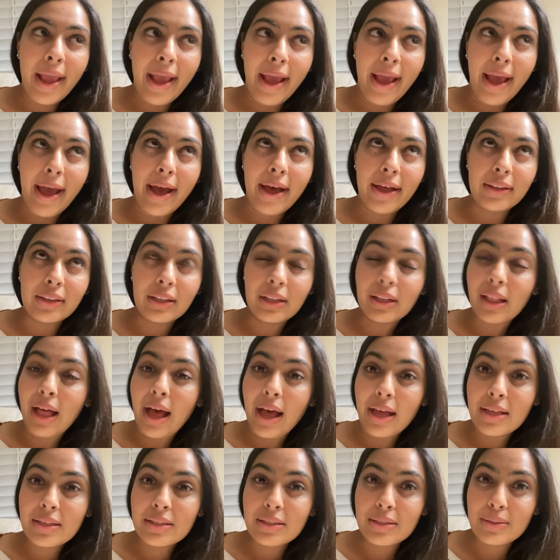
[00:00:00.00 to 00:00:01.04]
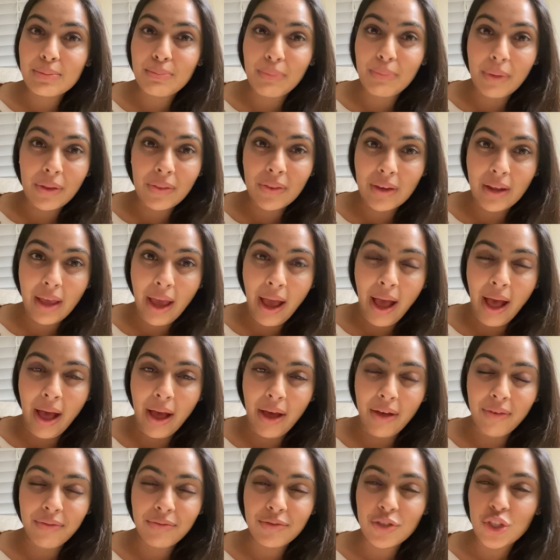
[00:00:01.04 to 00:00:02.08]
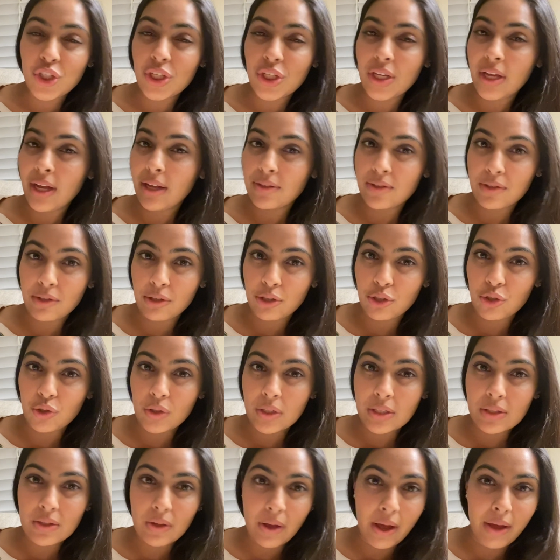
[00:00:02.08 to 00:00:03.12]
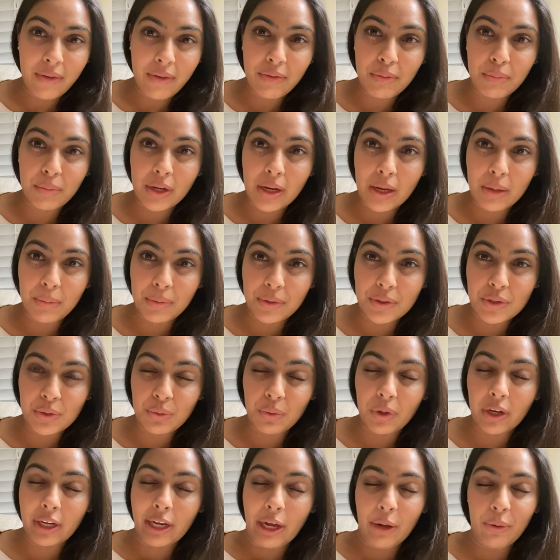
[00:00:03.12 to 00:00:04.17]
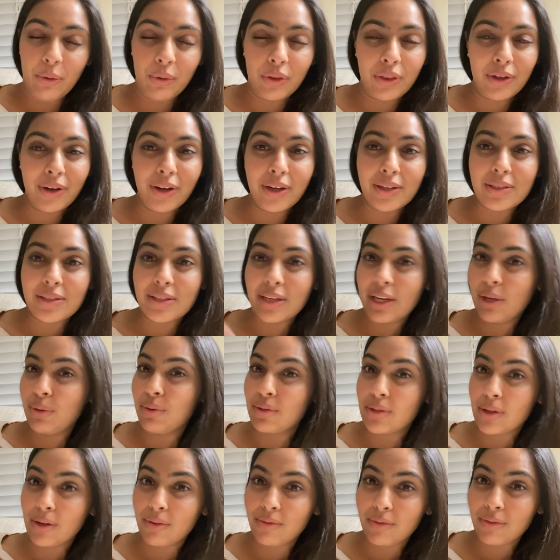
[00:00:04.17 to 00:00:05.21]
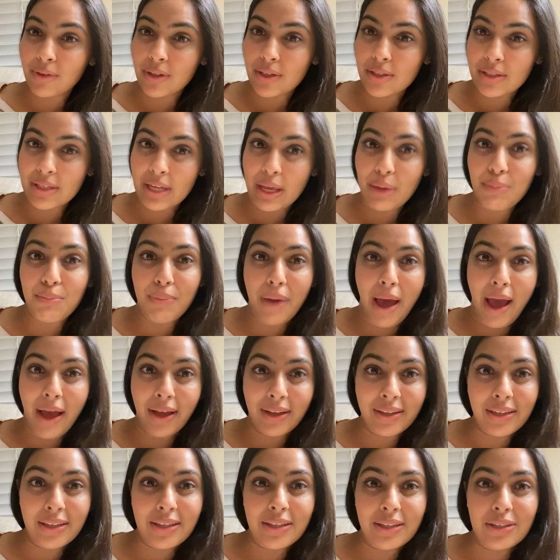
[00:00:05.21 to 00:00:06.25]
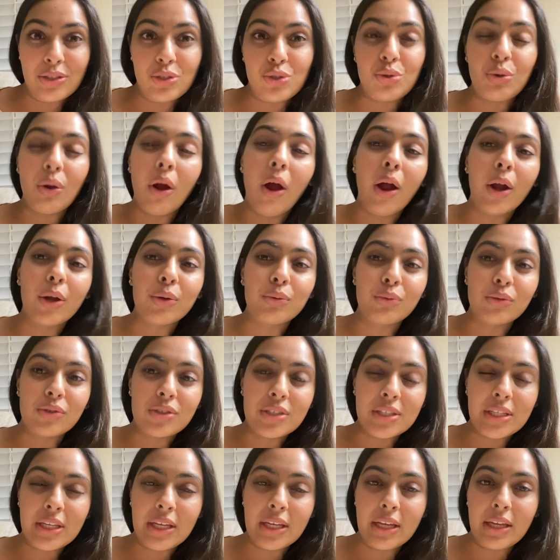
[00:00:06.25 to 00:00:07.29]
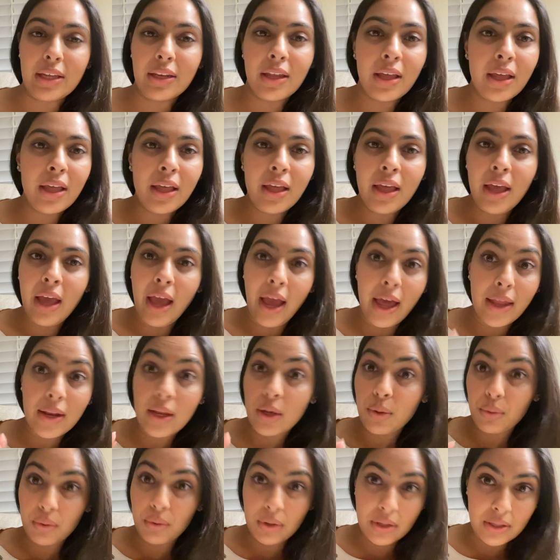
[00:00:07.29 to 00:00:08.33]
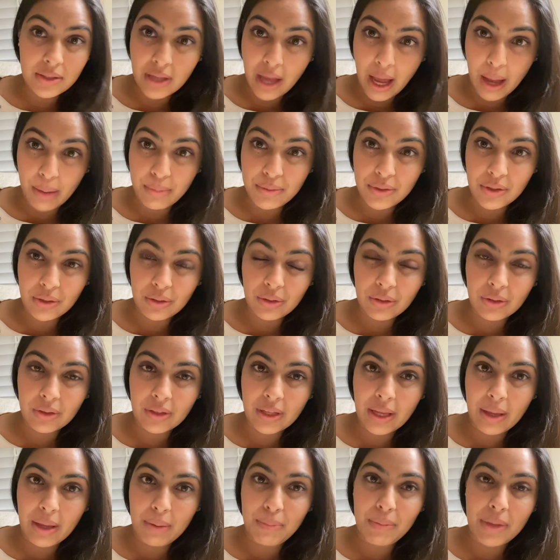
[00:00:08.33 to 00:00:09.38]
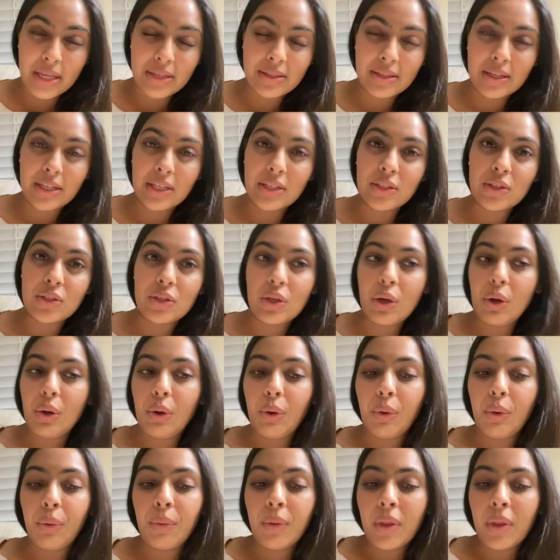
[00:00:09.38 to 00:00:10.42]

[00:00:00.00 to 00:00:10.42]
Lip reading: And the last month and a half, she had surgery, so I haven't been able to work out with her. And today was our first day back into our routine, and it was absolutely amazing. So